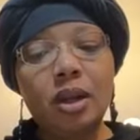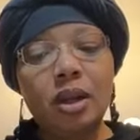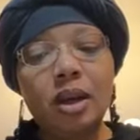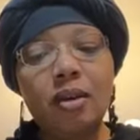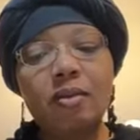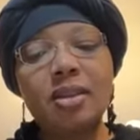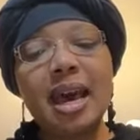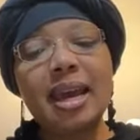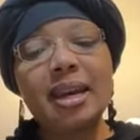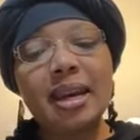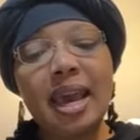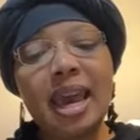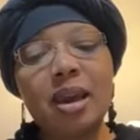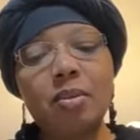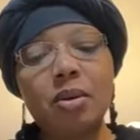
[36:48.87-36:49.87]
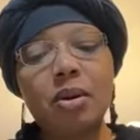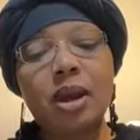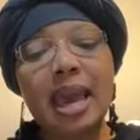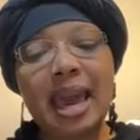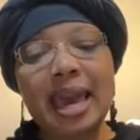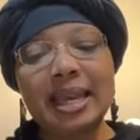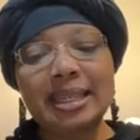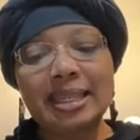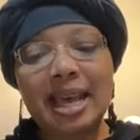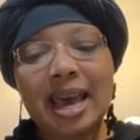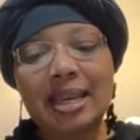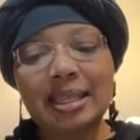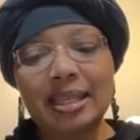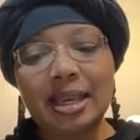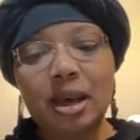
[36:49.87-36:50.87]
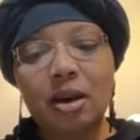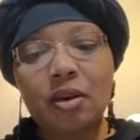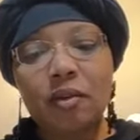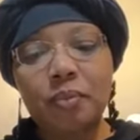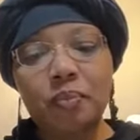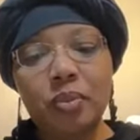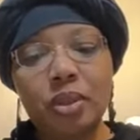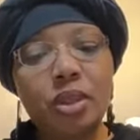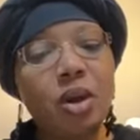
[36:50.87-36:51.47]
Love thy neighbor as thyself.